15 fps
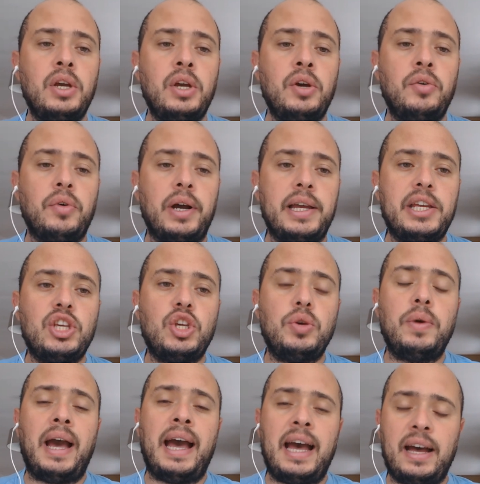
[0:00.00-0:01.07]
right, you
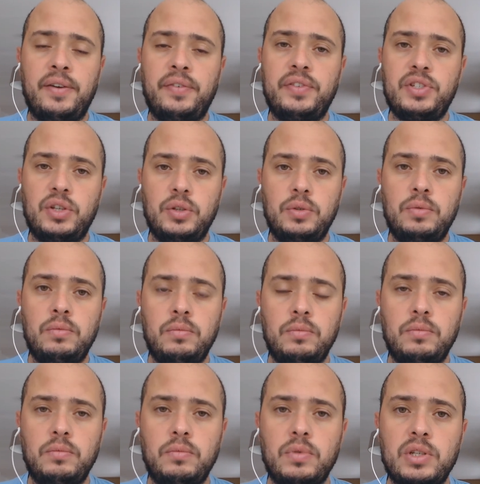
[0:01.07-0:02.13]
have to
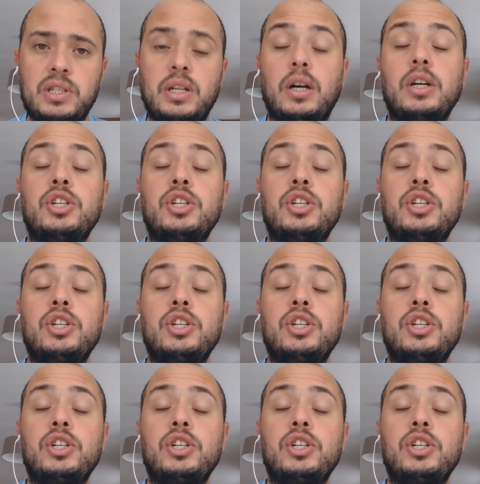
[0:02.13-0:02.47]
start